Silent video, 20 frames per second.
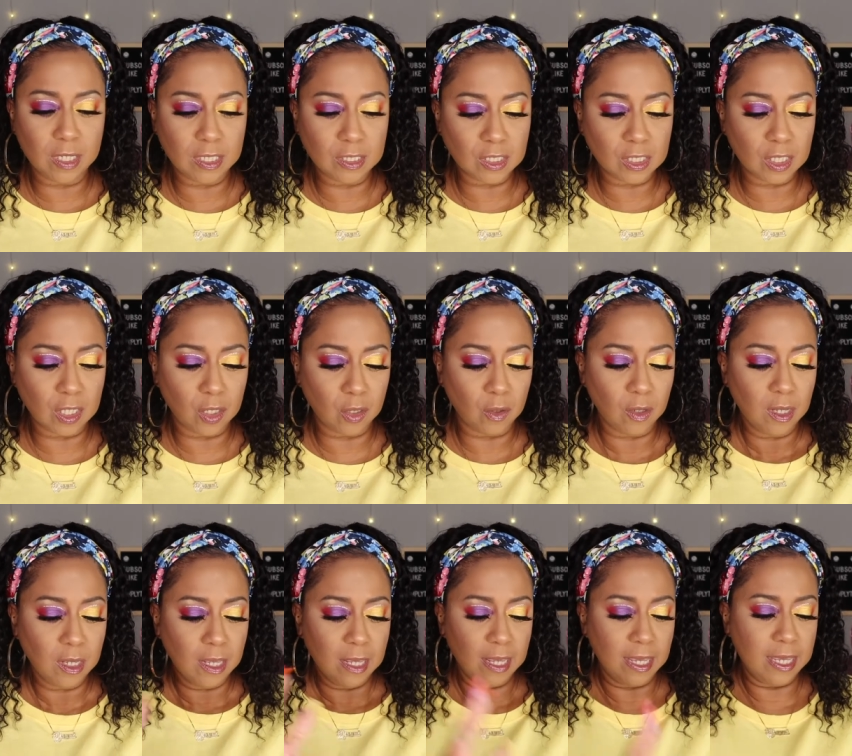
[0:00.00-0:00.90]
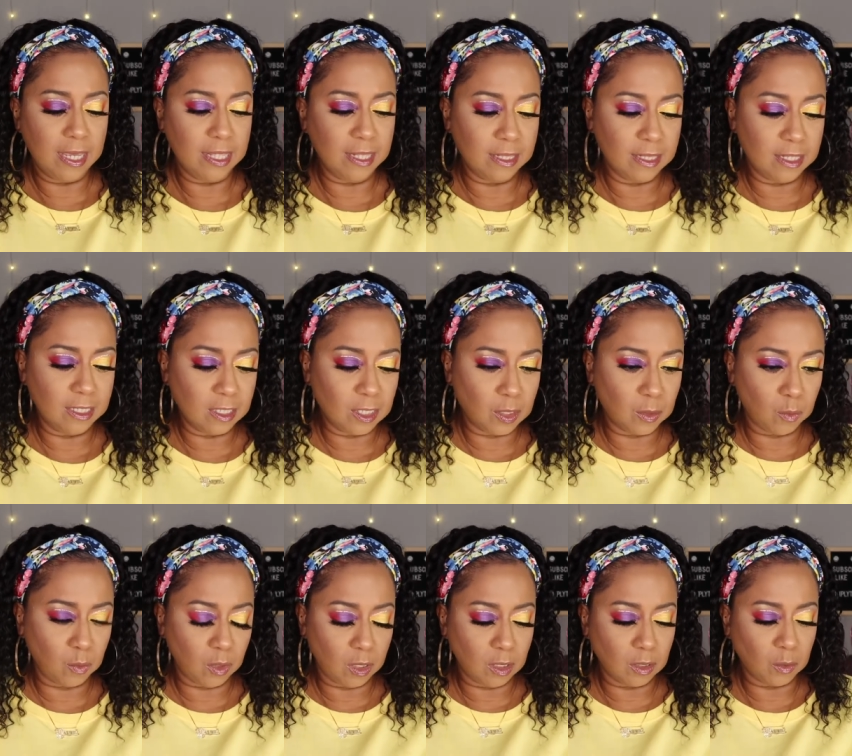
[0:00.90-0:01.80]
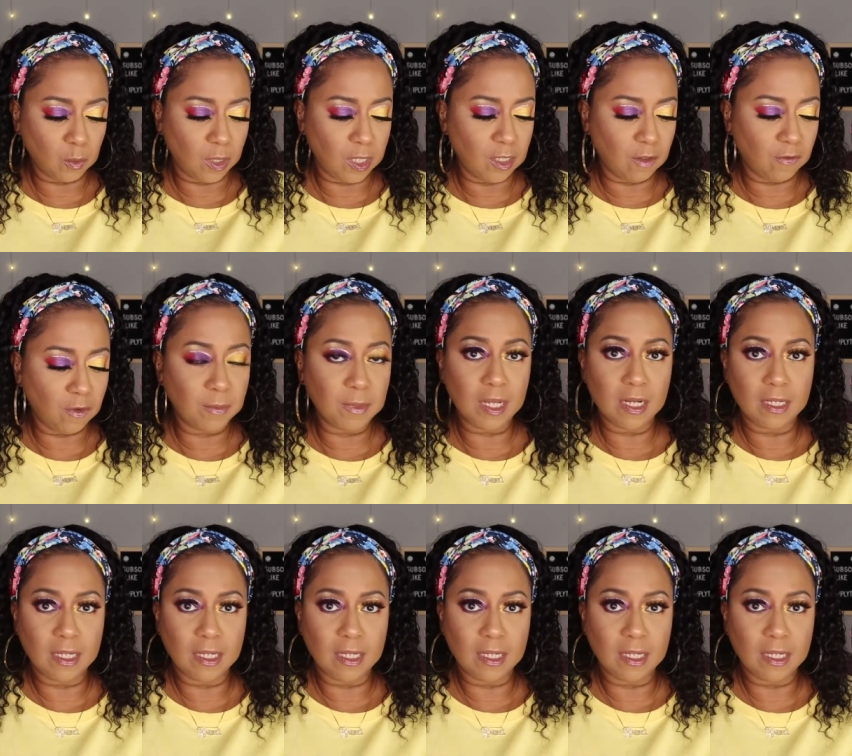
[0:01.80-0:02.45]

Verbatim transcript: days ago and this was waiting for me.